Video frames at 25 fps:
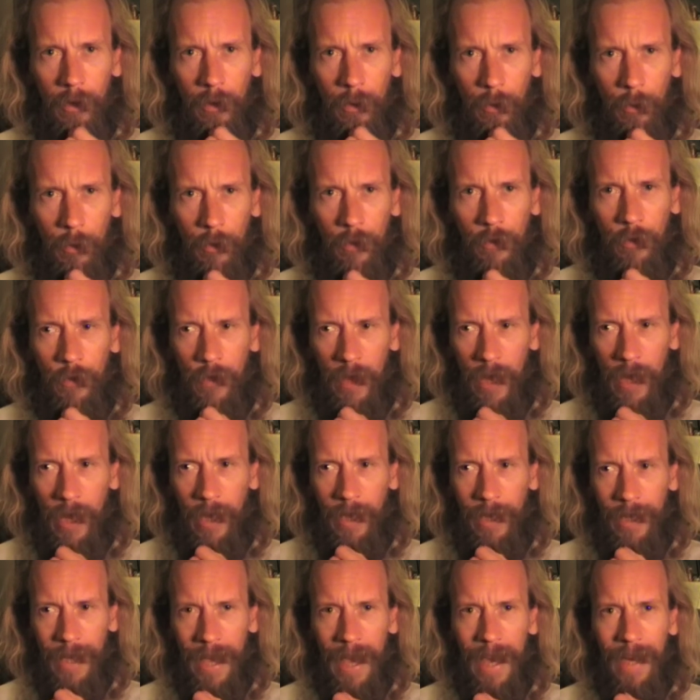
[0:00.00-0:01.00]
was there
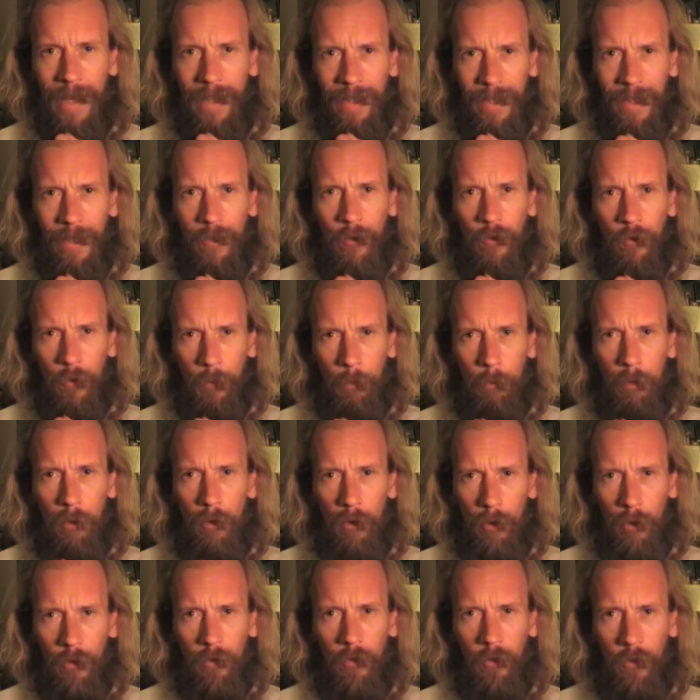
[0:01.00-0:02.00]
gaining
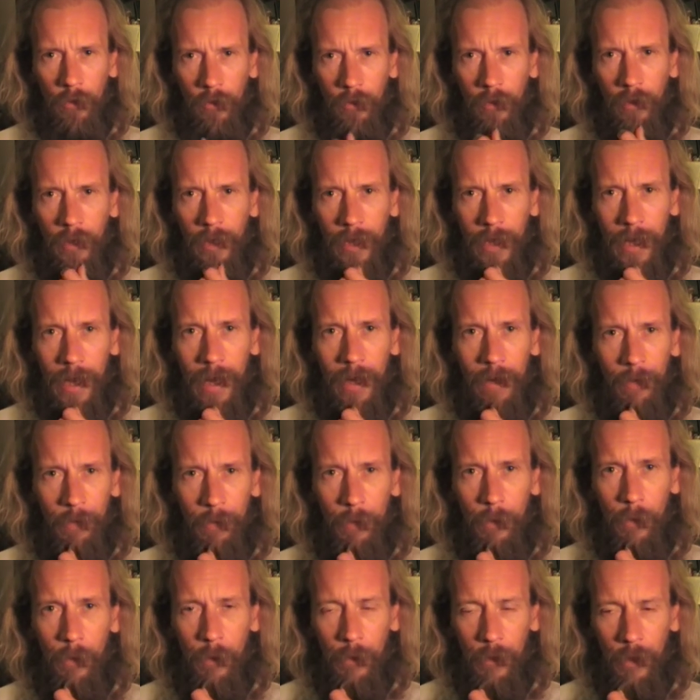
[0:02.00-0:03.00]
supporters in
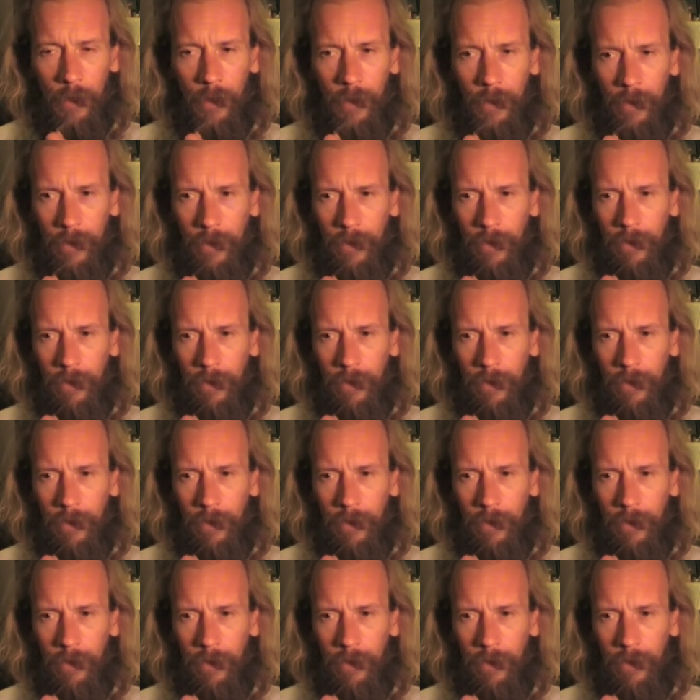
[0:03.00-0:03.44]
California.